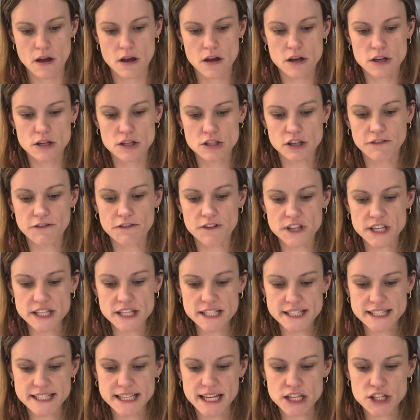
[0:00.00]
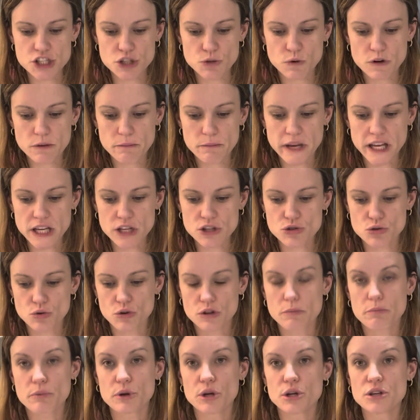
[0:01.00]
So for this test, you want to make sure
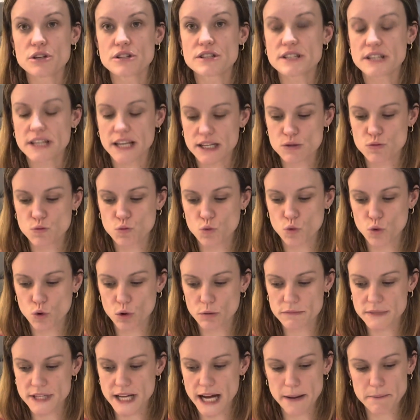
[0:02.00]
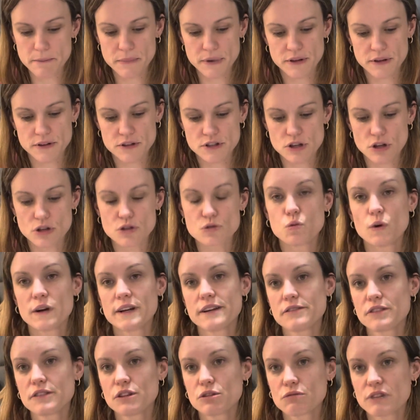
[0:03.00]
the person has warmed up. So it's one
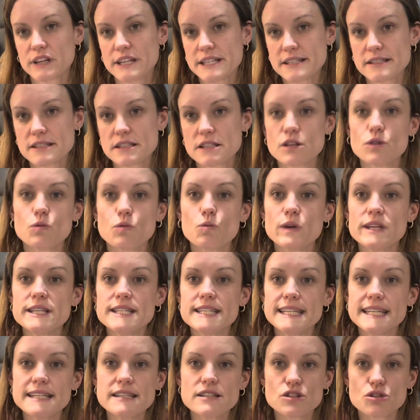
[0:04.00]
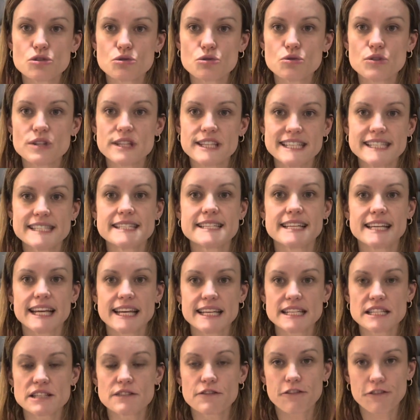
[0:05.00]
of the reasons that we didn't do this
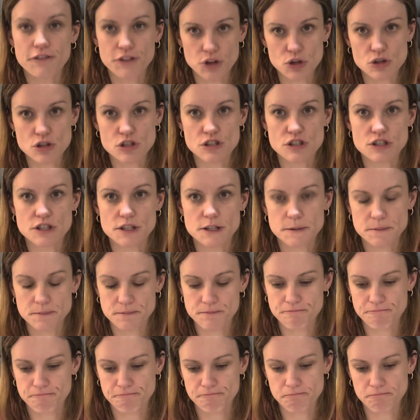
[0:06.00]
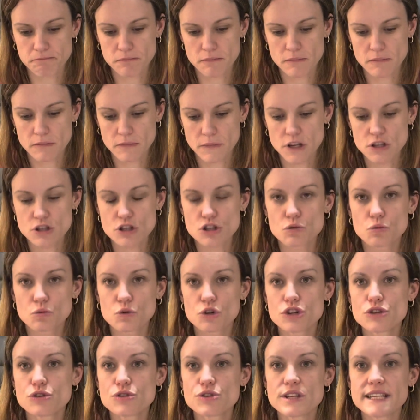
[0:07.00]
test first. So you want
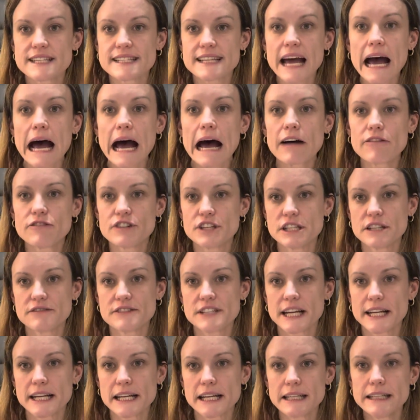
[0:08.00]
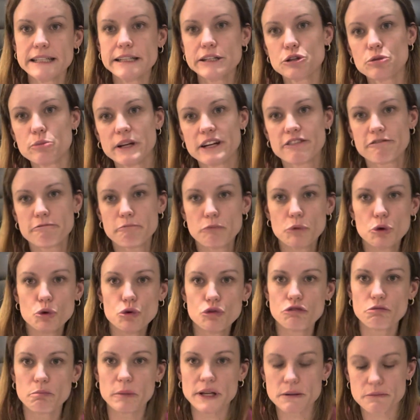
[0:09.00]
to do this after you've done a little bit of
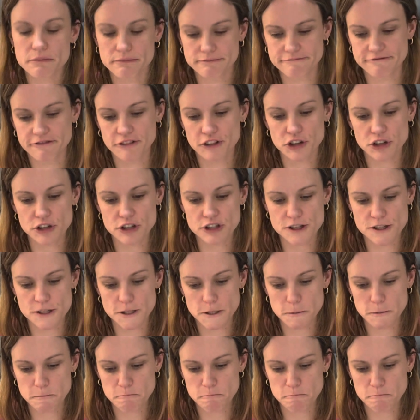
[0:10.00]
movement first.